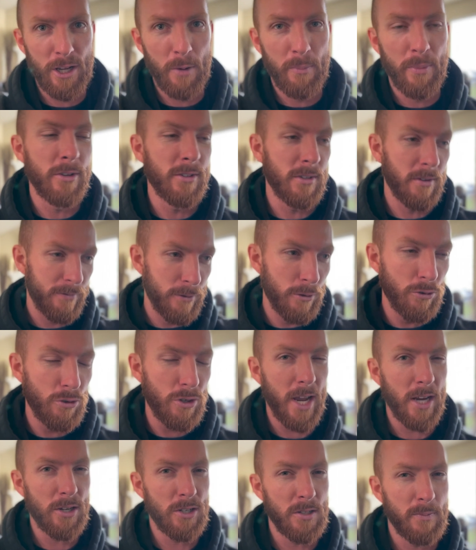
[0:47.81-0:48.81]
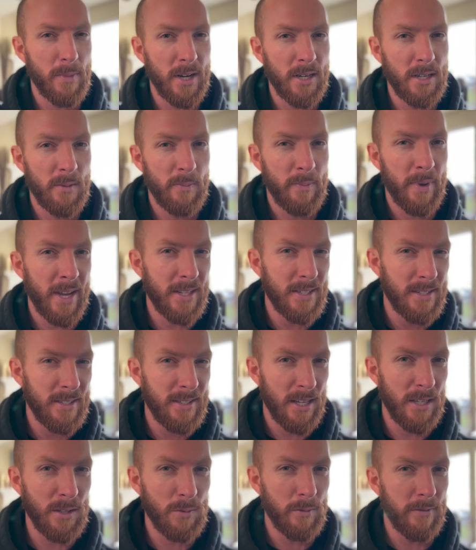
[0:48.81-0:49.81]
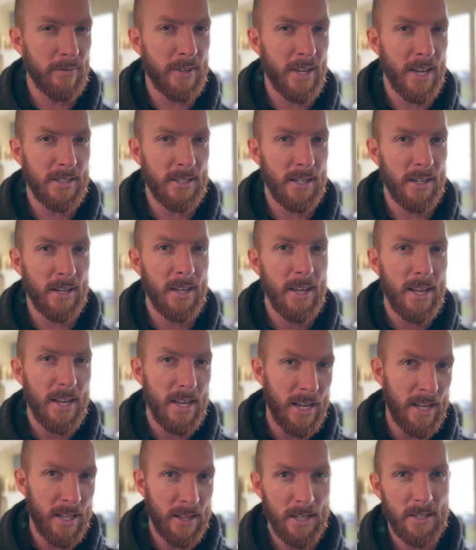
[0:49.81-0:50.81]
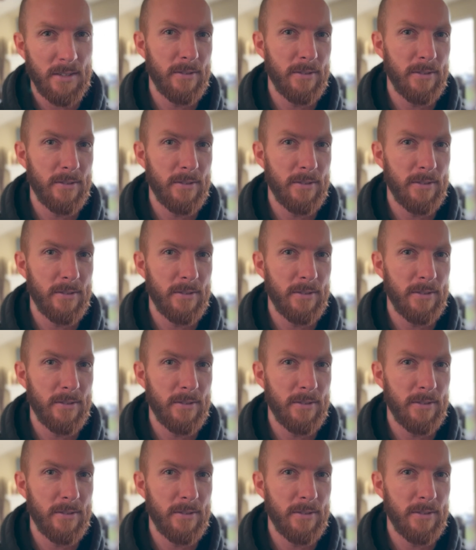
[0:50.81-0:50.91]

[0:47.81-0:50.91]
but there's a few changes made to the baits since we've tested in this